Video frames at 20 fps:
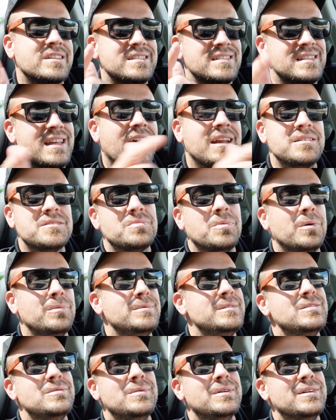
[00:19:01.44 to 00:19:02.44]
because that is what
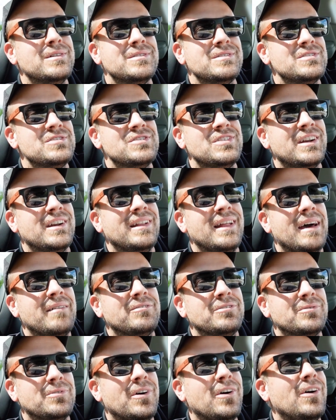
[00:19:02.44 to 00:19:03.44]
we do here on this channel
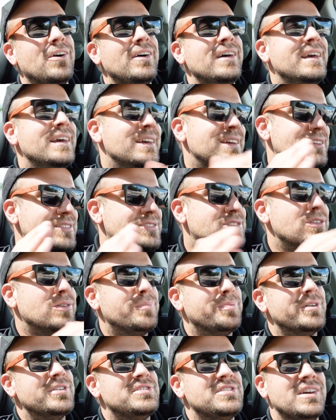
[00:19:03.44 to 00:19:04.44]
after all. Do
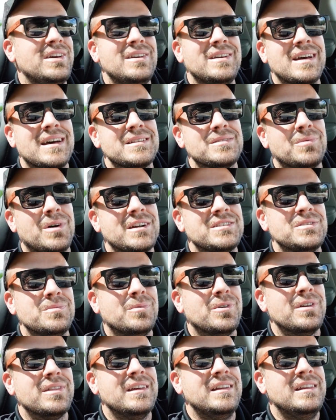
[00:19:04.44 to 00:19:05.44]
appreciate you guys watching
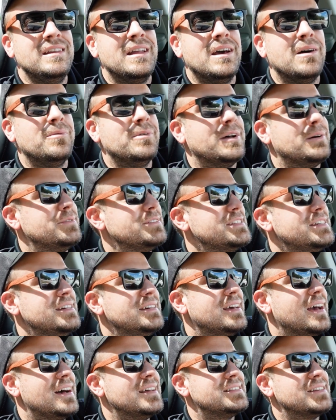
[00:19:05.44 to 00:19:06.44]
more than you know, and I will see
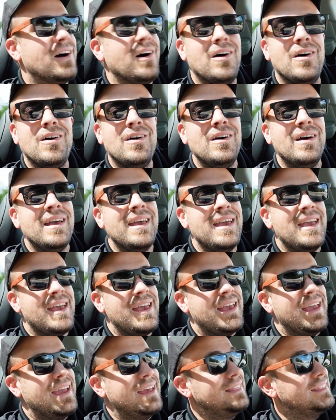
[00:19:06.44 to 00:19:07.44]
you guys all
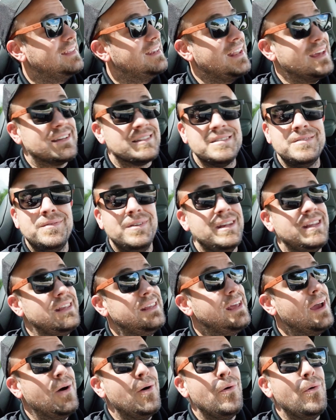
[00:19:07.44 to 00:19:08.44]
in the next
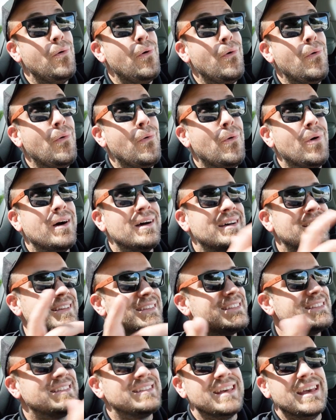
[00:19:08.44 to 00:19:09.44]
video.
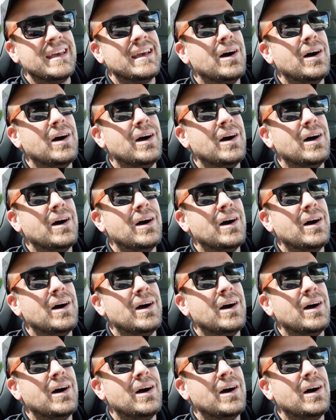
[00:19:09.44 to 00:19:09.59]
Stay